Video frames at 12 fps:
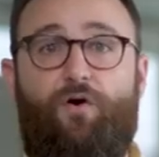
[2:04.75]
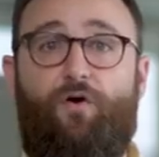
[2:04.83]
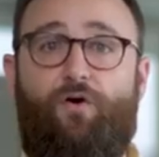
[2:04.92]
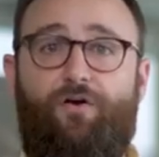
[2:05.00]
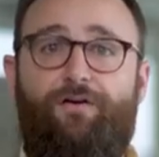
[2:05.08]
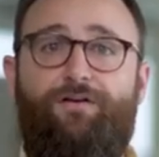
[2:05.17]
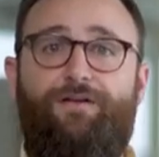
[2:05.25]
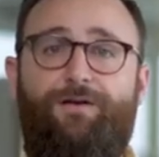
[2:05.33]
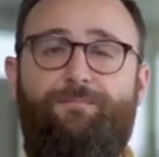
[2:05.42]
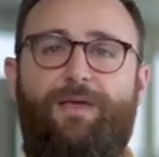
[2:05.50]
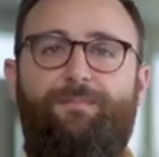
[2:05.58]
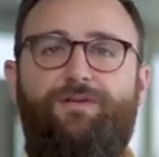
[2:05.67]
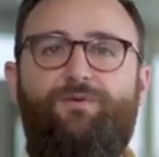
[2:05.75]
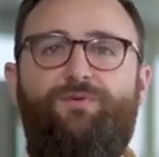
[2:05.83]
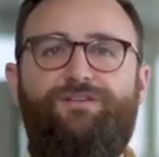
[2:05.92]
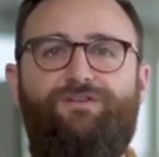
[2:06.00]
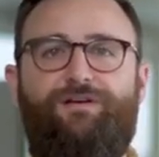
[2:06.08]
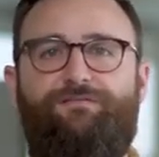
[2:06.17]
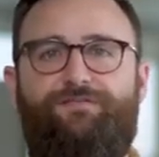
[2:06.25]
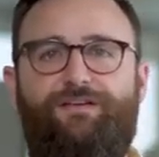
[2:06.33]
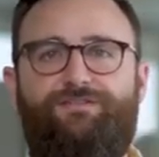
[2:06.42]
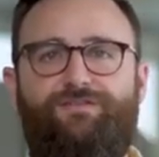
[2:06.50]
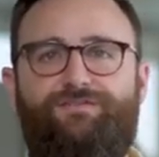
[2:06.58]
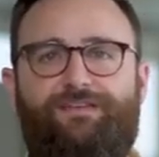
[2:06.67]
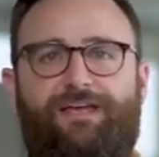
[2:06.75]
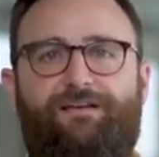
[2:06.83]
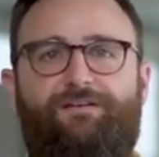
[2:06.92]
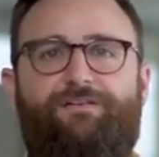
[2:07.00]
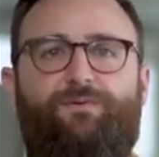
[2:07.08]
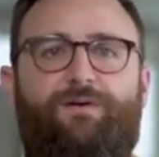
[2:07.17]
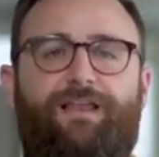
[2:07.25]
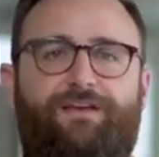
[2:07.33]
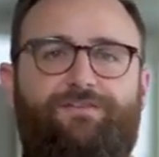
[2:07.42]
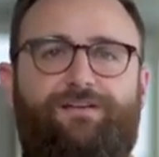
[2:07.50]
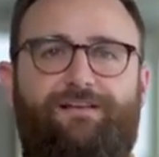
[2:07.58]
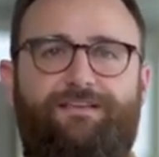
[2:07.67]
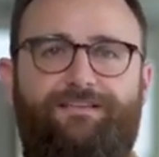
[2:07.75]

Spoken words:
Or maybe you wish you had features tailored to electrical